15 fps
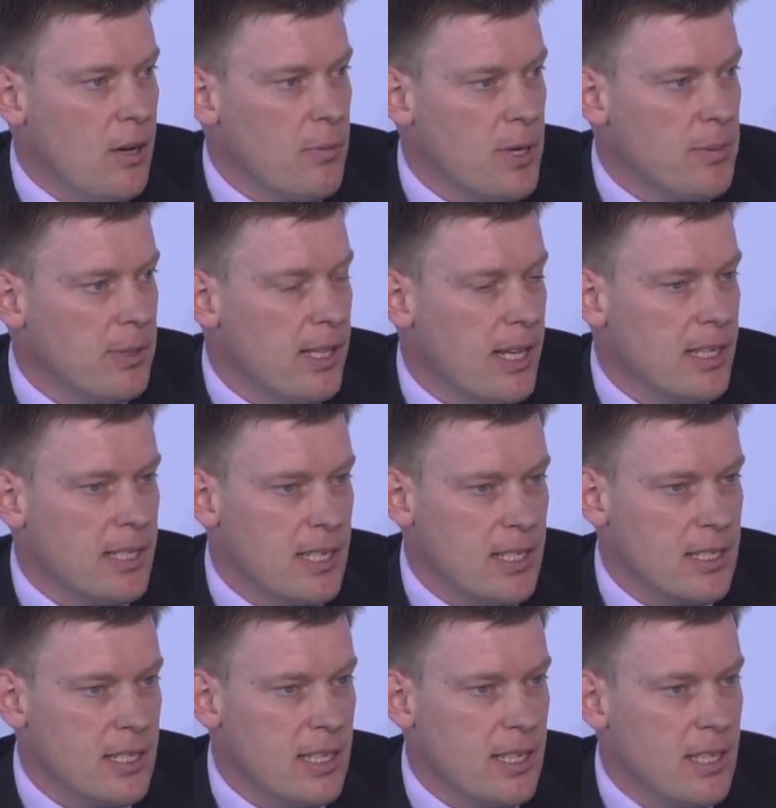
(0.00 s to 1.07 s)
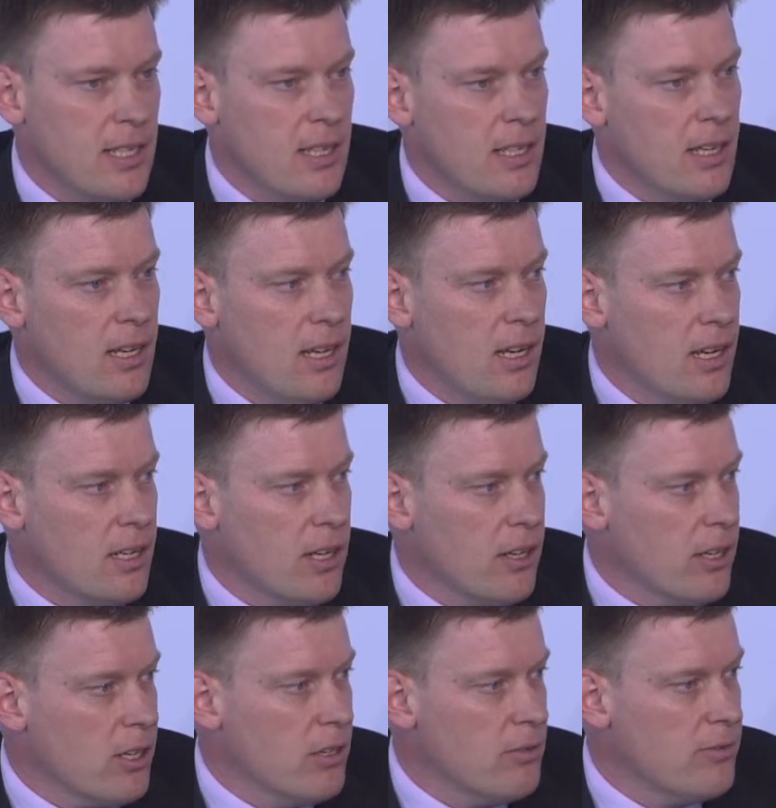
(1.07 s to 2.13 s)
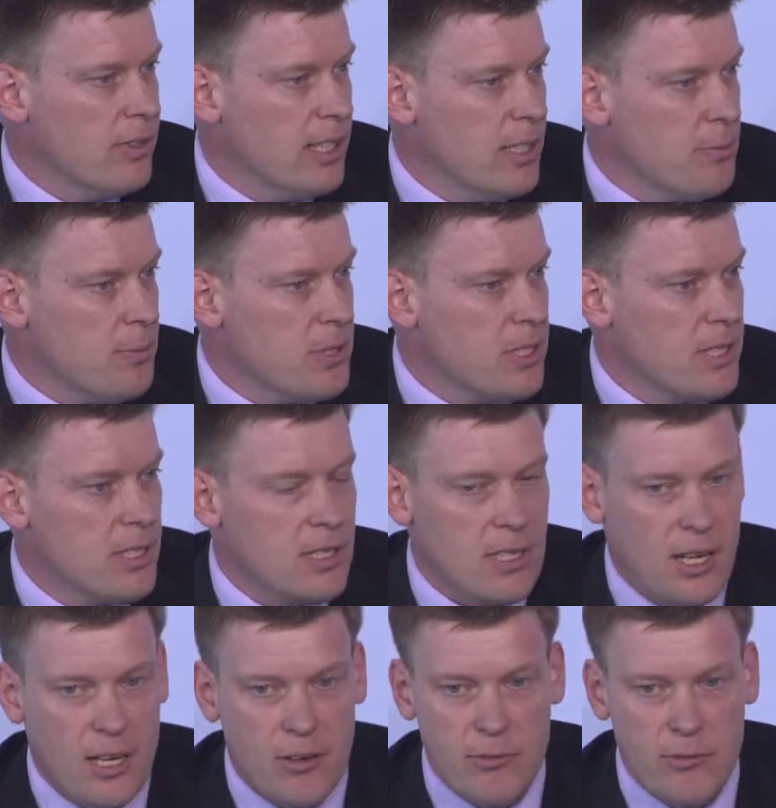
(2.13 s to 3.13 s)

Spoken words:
people like Disney, ConocoPhillips,